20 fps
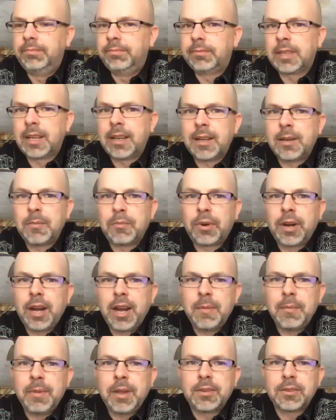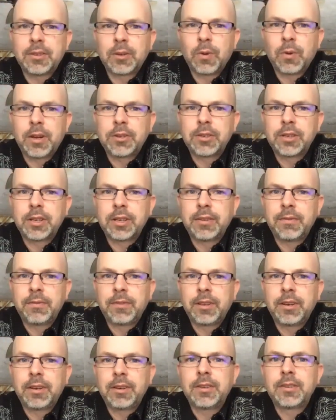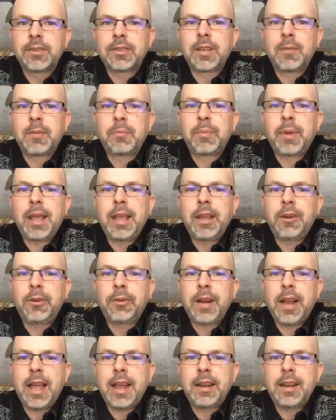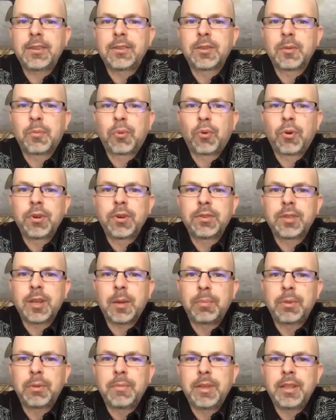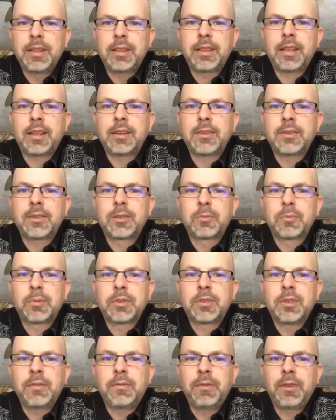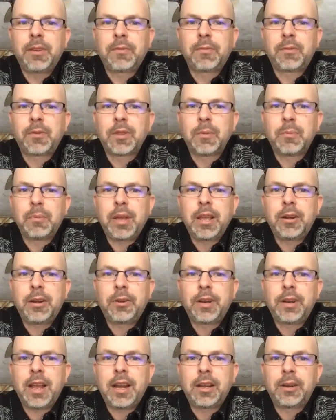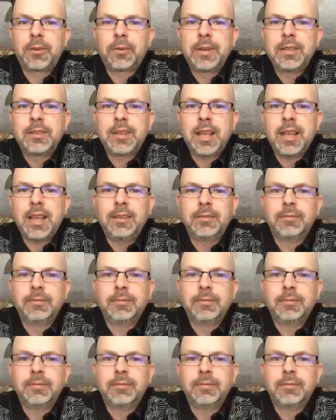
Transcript: Um, Bram has a question: if there is a pancreatic support supplement that is specific for the pancreatic reset?